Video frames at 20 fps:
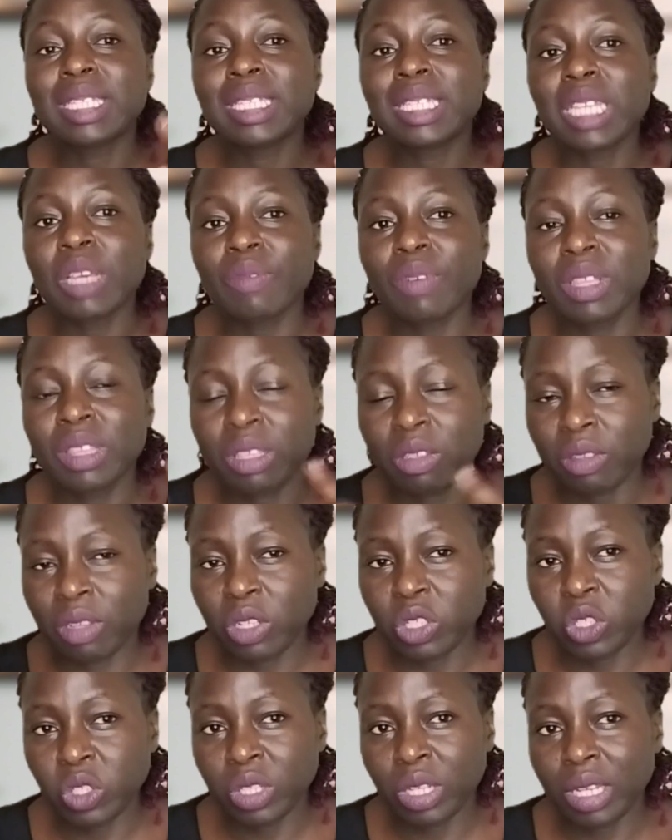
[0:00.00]

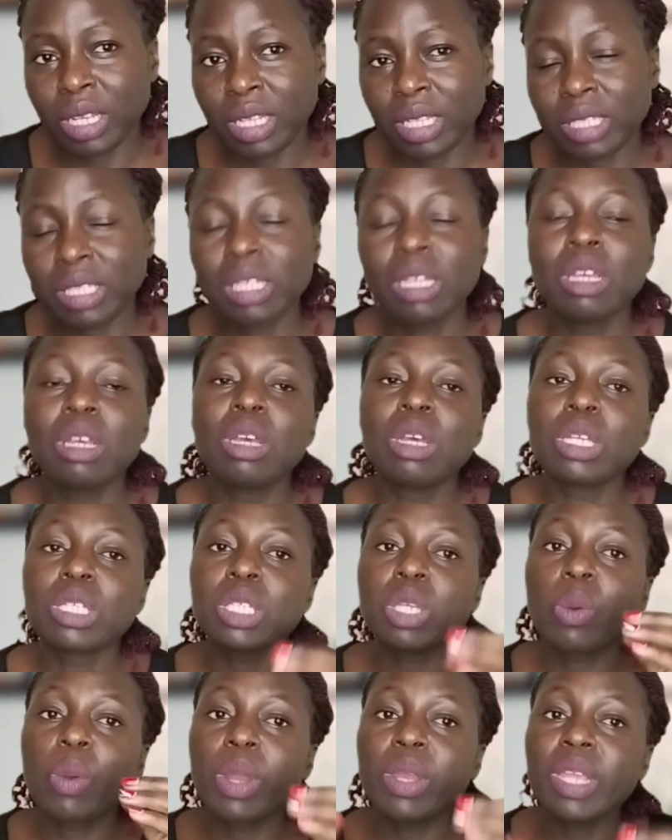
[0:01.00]
7,000 shillings.
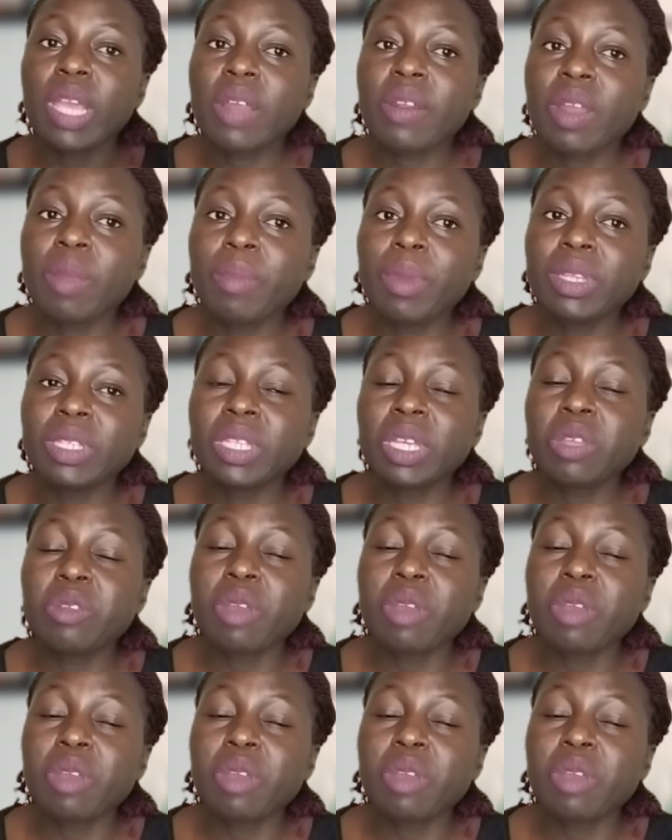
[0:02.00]
So when you're remitting